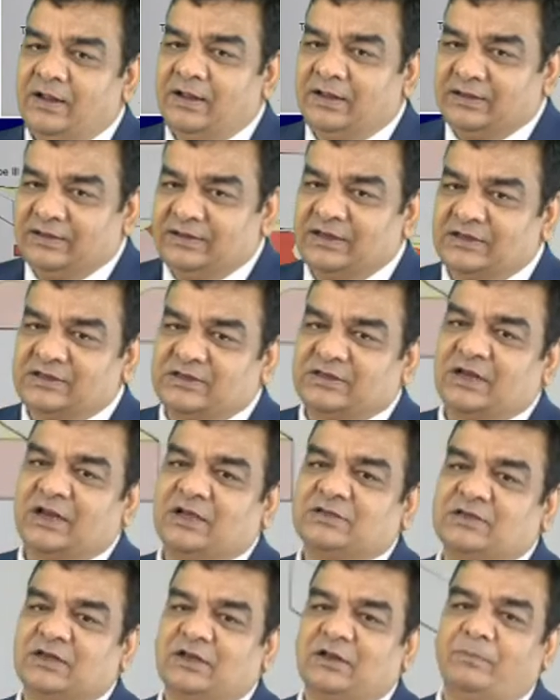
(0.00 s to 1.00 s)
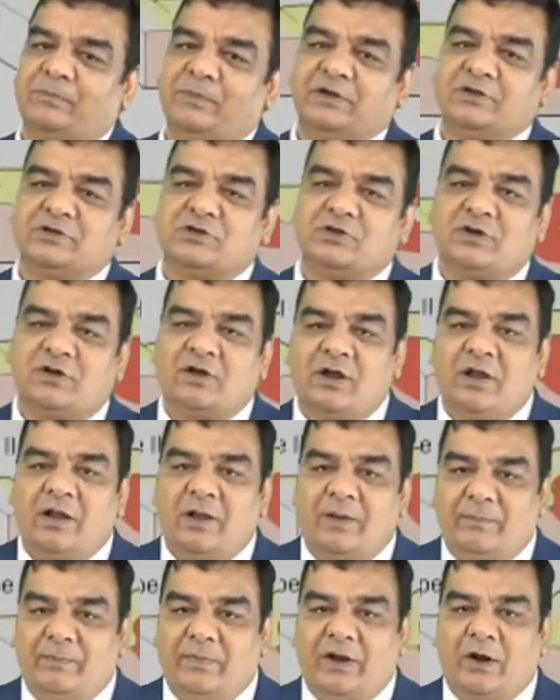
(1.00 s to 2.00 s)
This classical picture
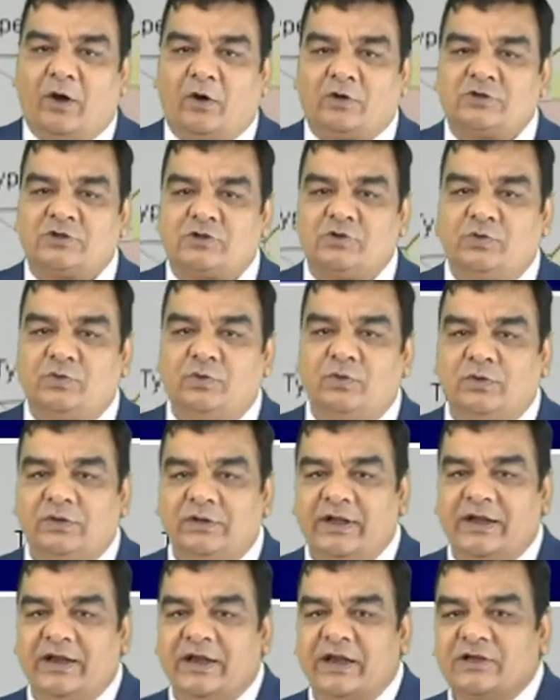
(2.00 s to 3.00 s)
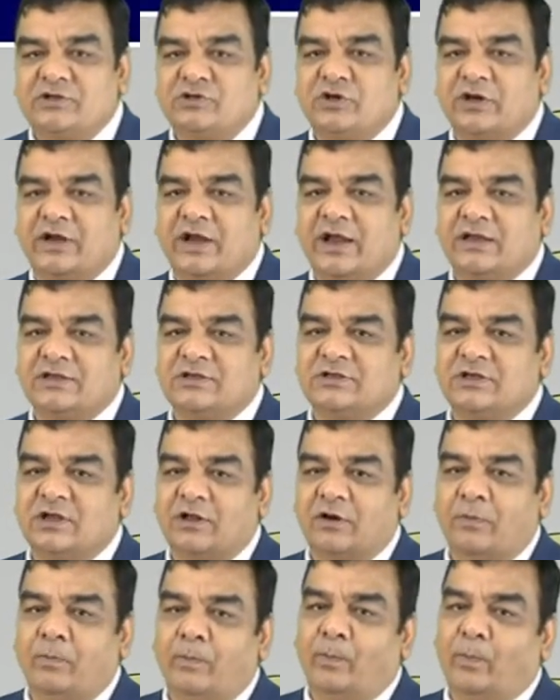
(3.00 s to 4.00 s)
belongs to the gastric
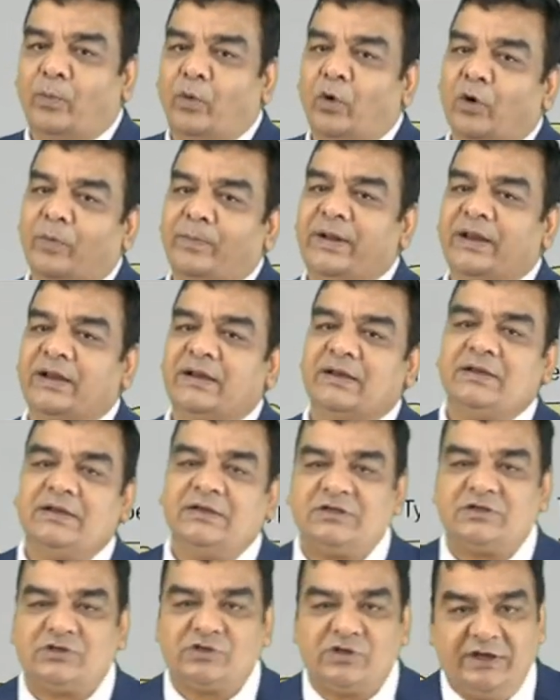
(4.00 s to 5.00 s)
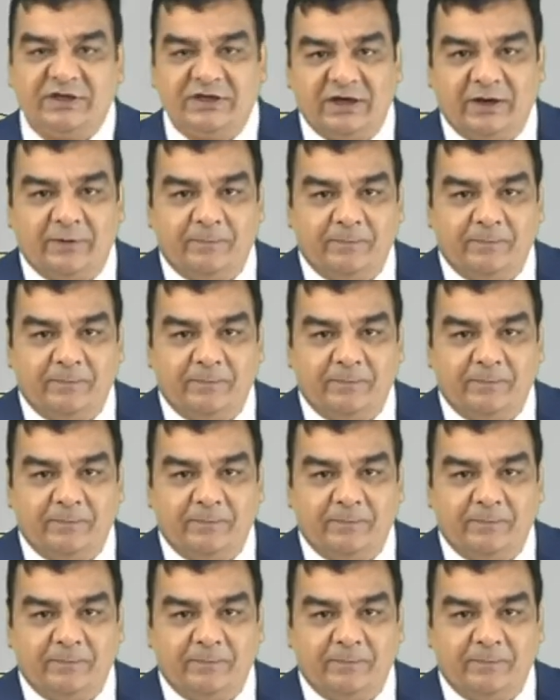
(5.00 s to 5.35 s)
cancer Bormann staging.